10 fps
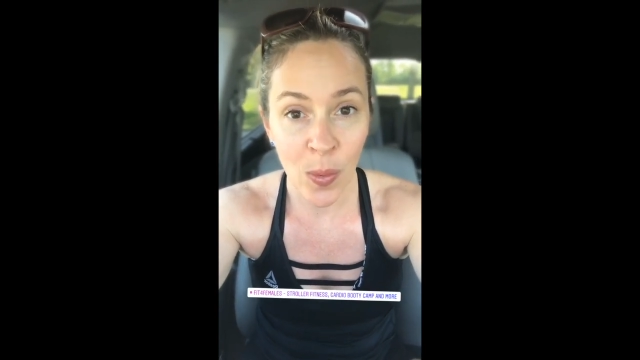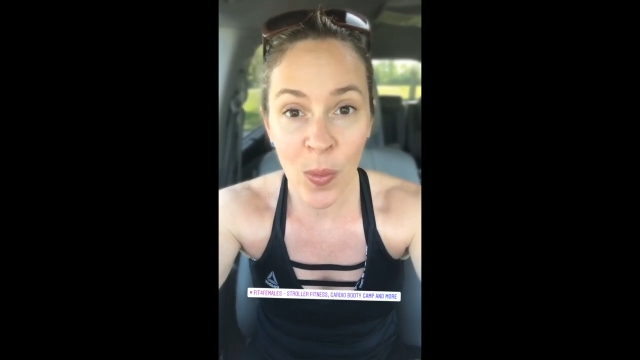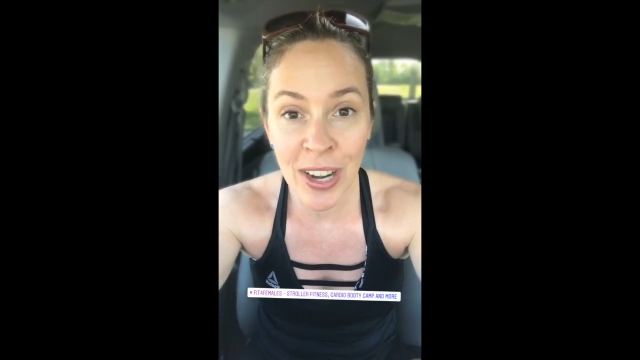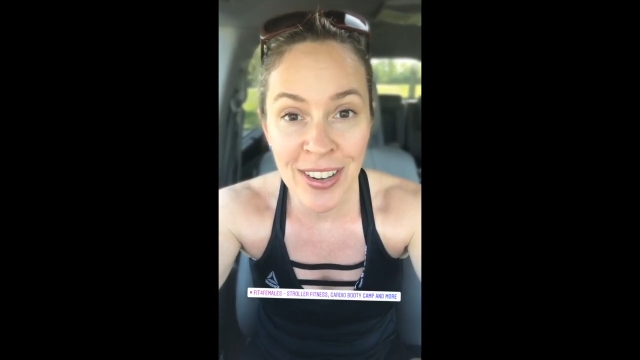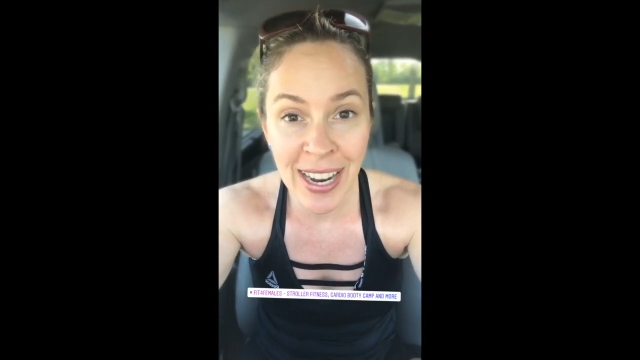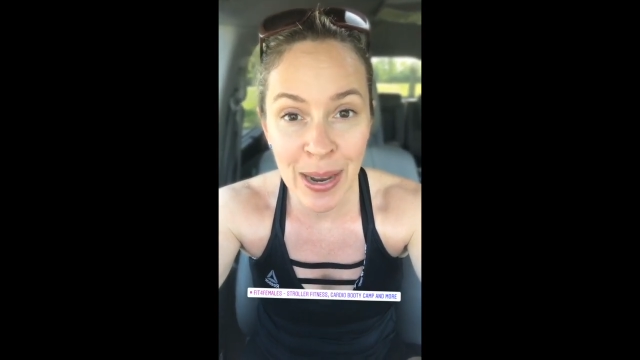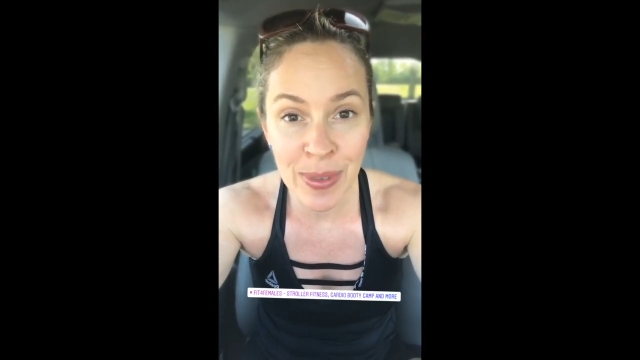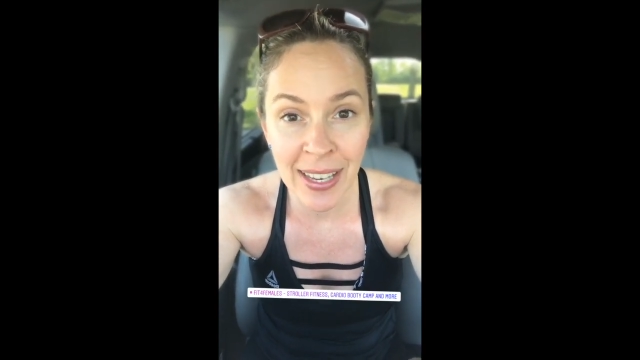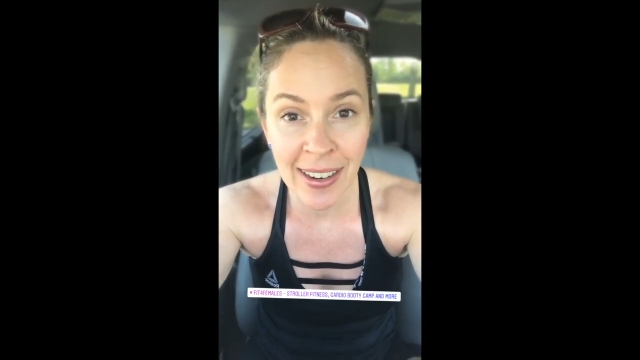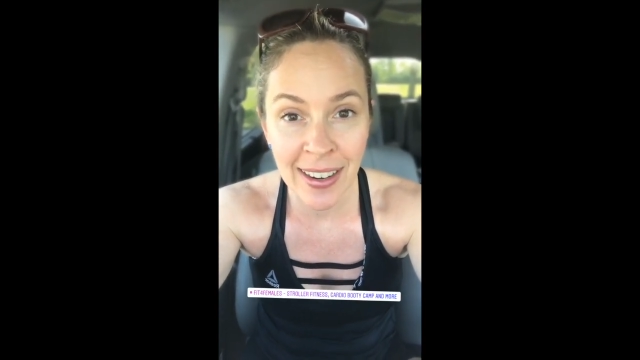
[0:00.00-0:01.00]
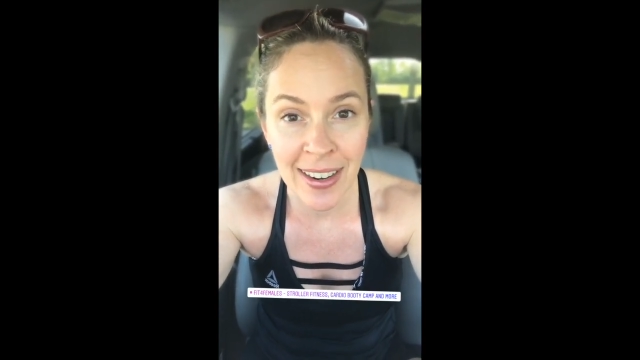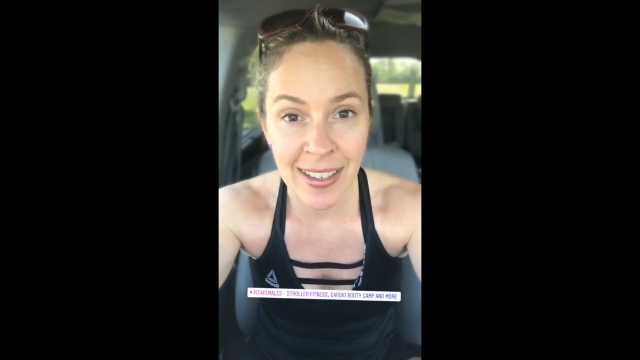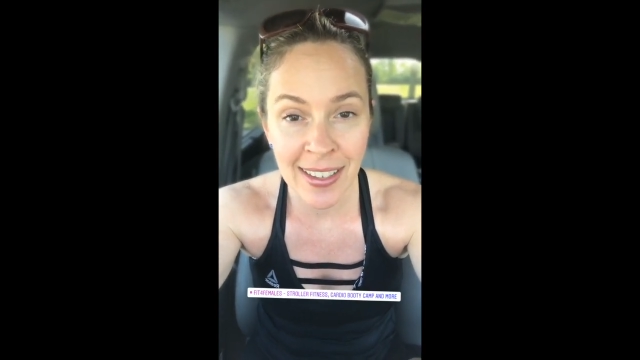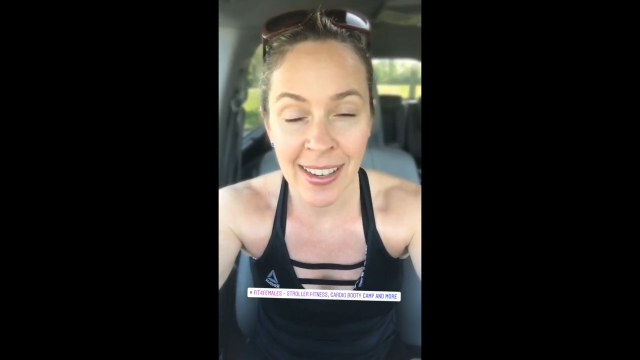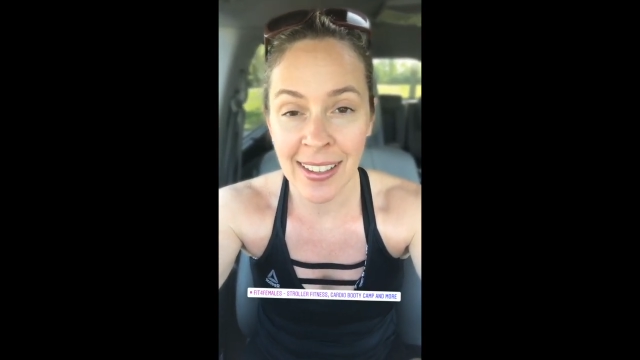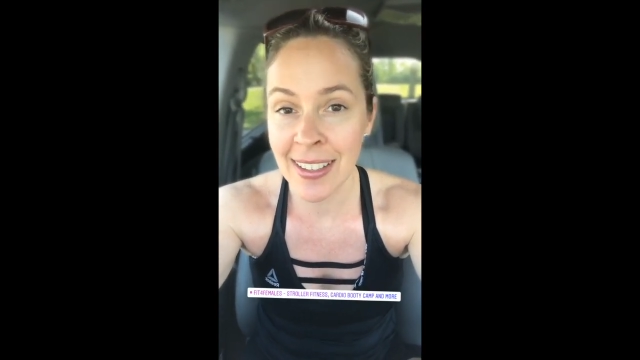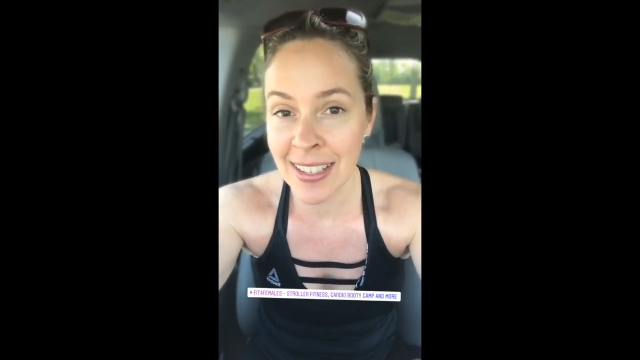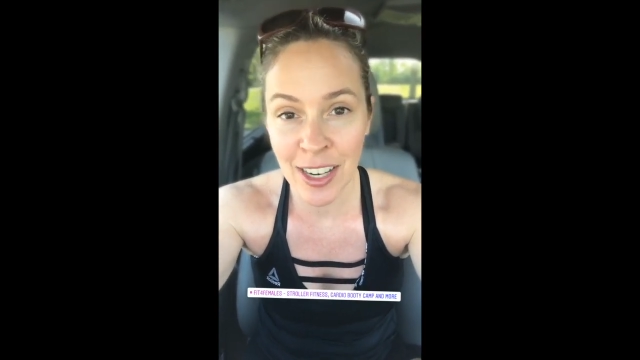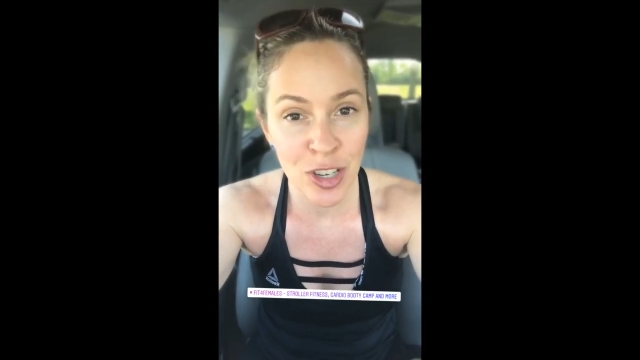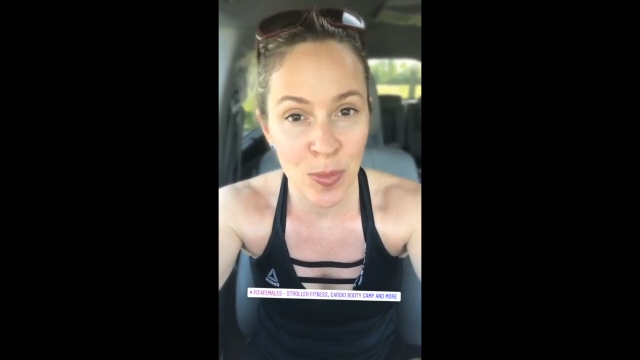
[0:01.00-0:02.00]
What are your time suckers? Let's
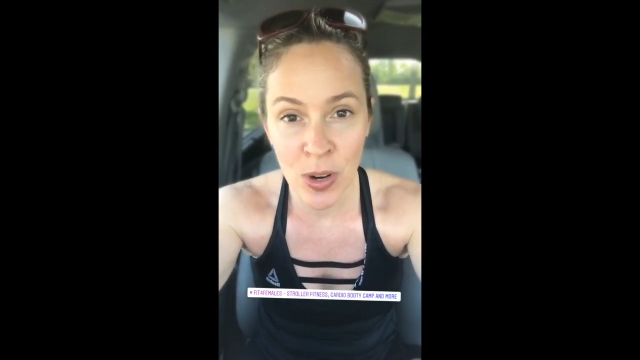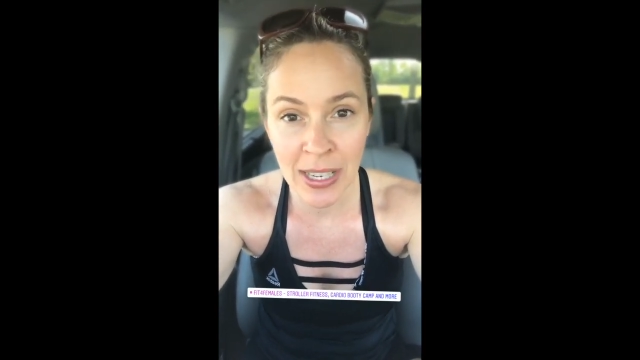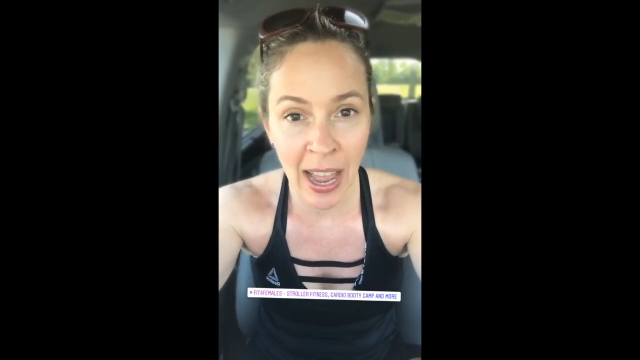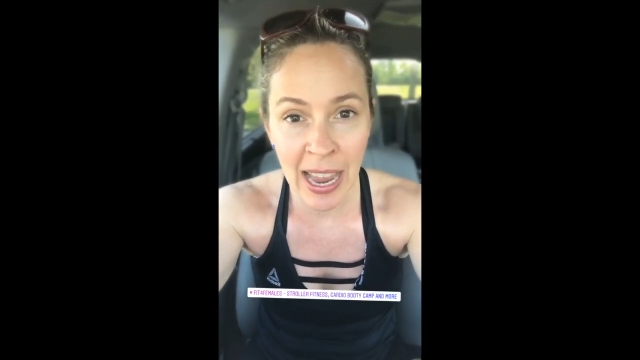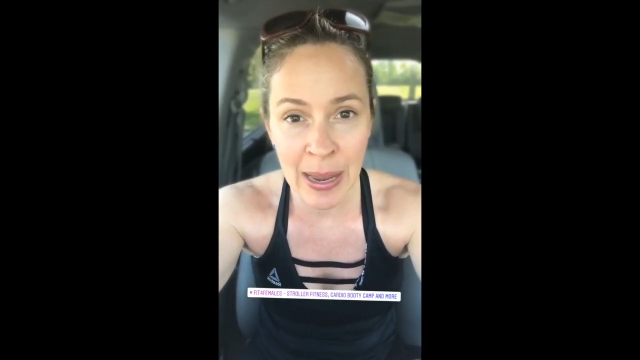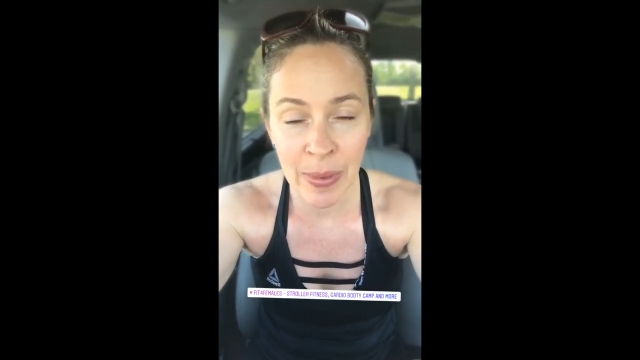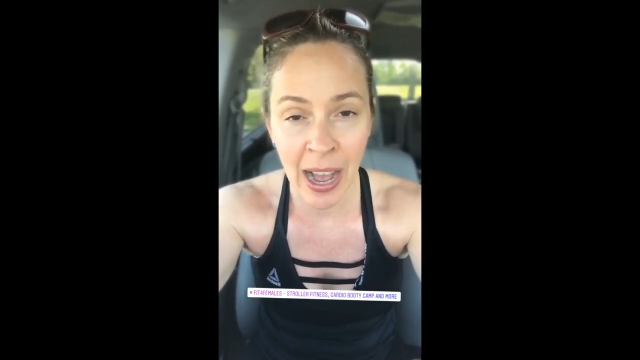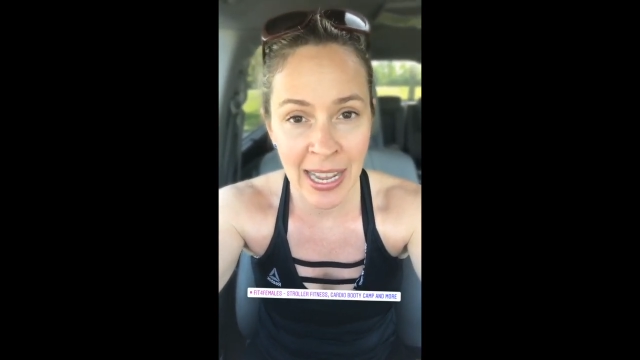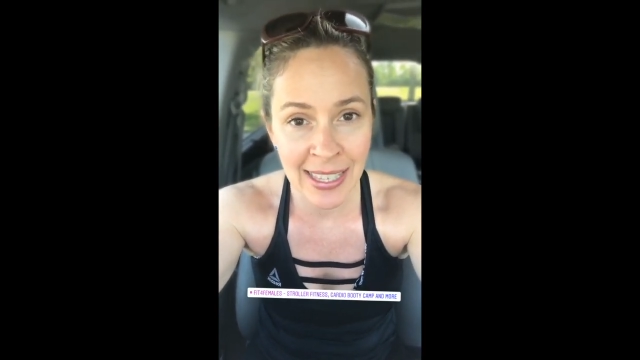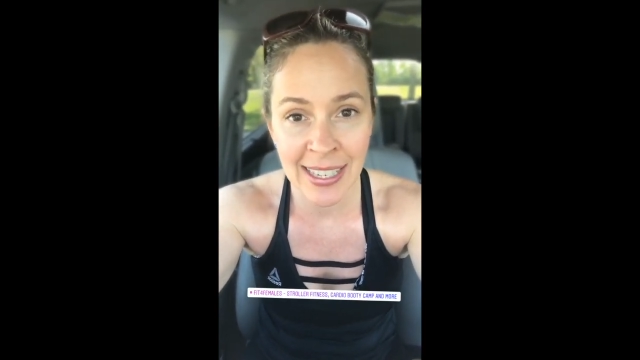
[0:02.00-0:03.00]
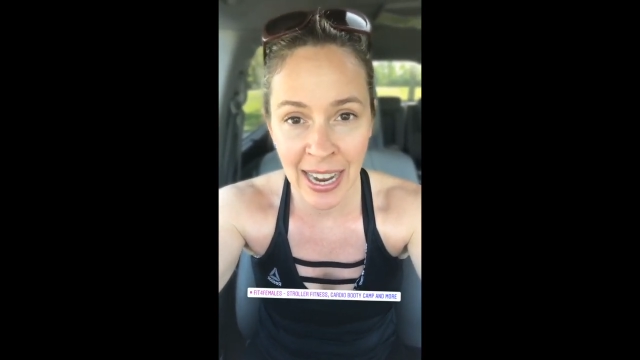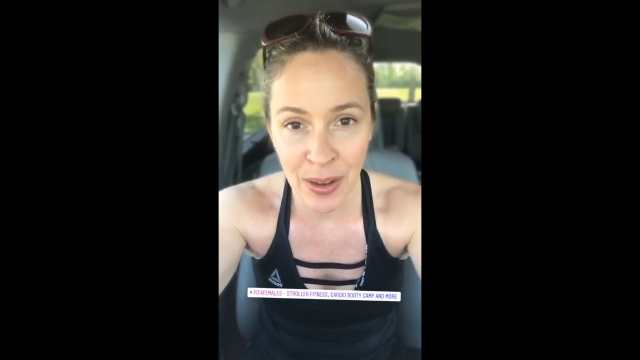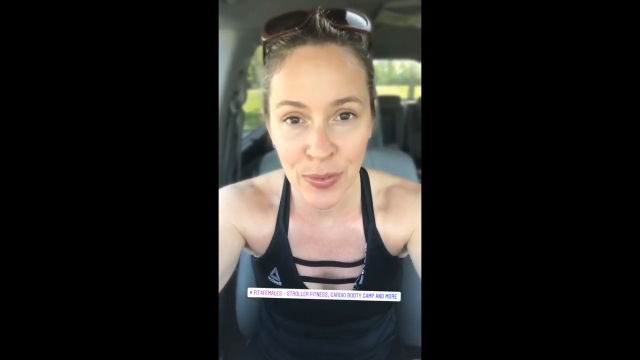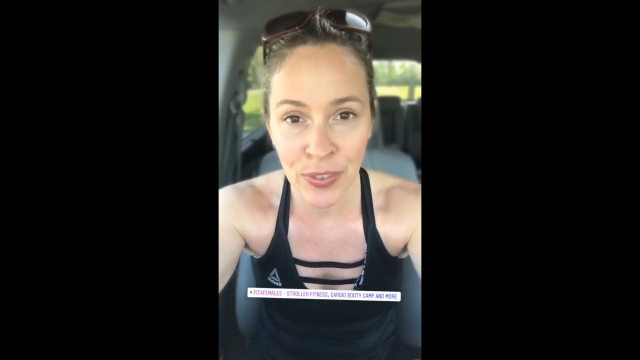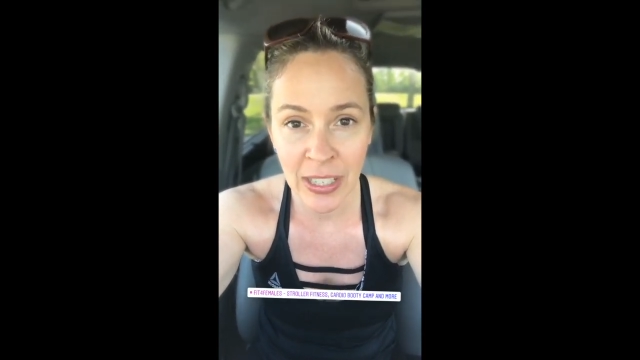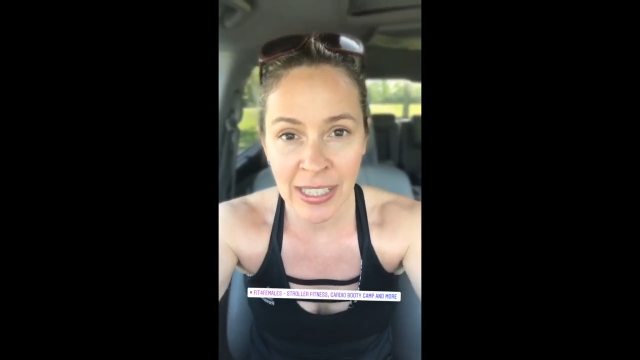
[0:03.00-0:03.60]
get you more time, hot stuff.